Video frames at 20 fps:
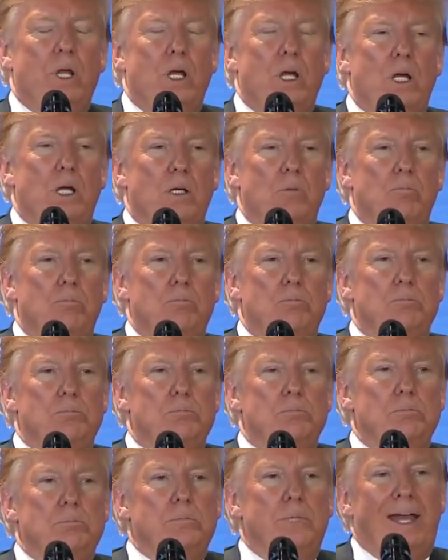
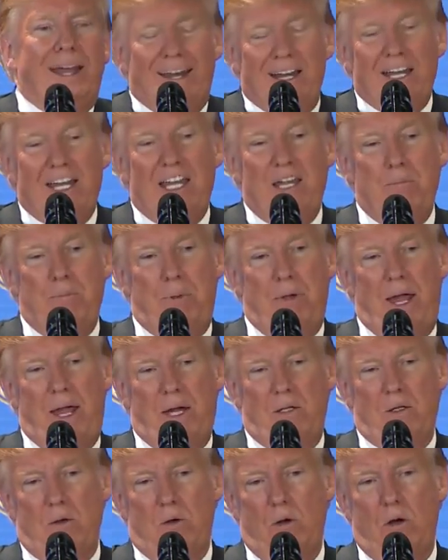had an
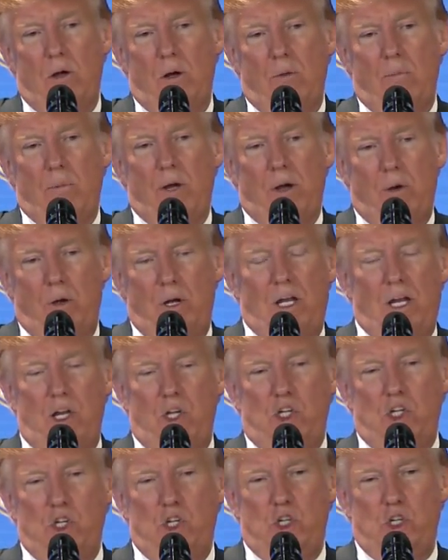impact on my
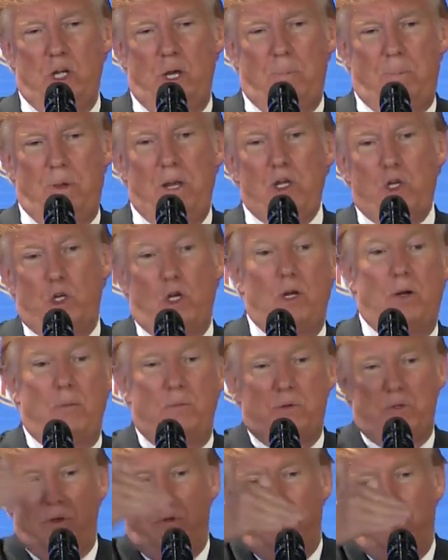relationship in
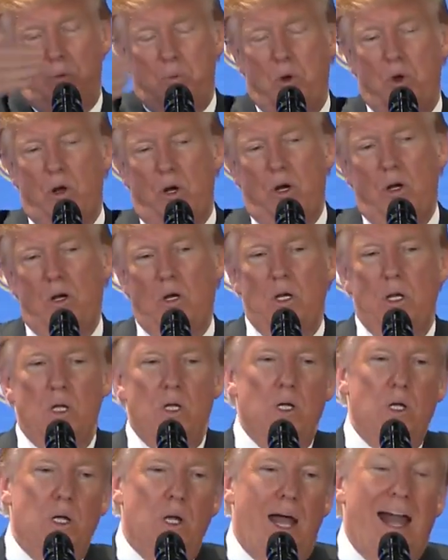terms of the border.
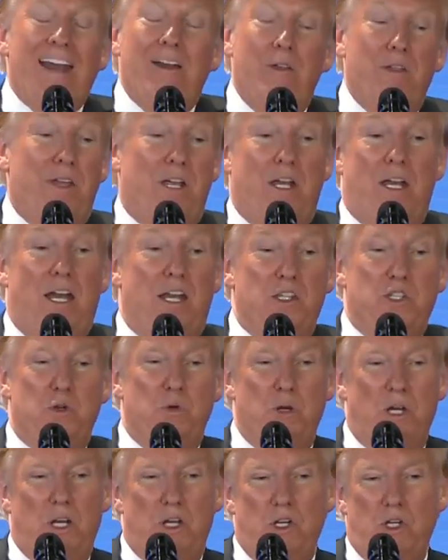I don't think it has a
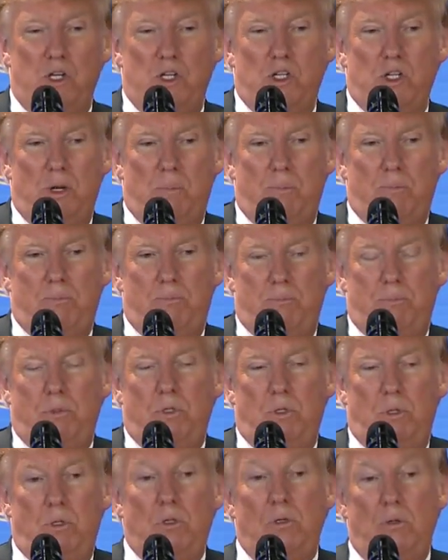relationship
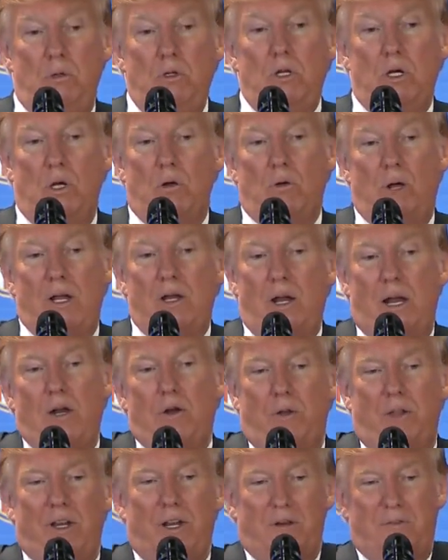you know, I
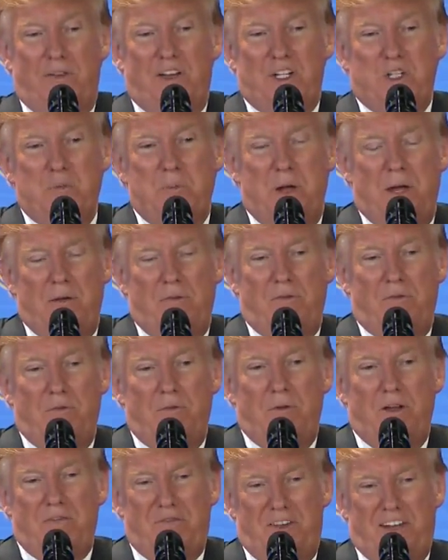don't think it affects my
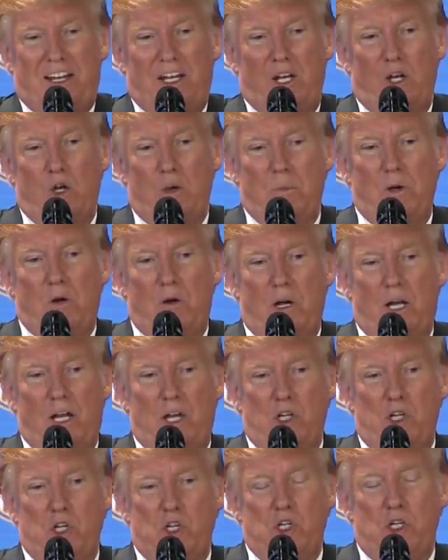feeling or my
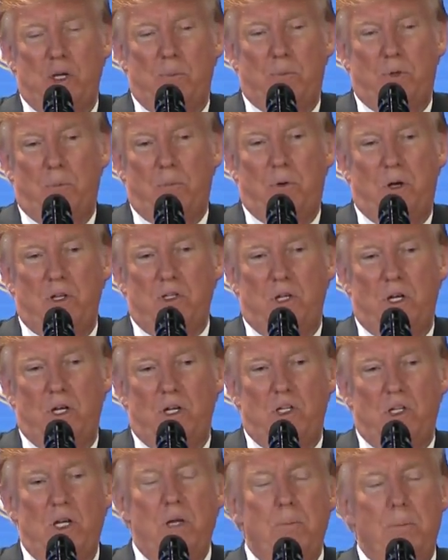relationship to
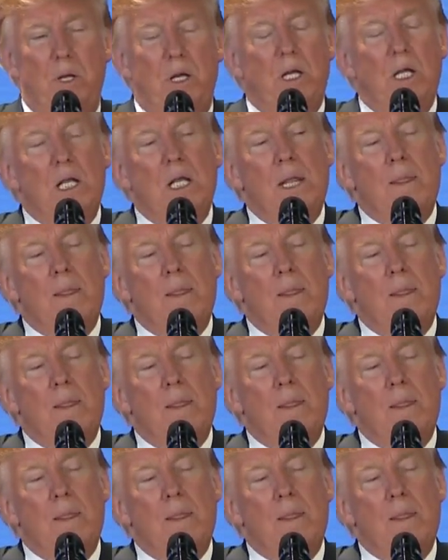President Xi, but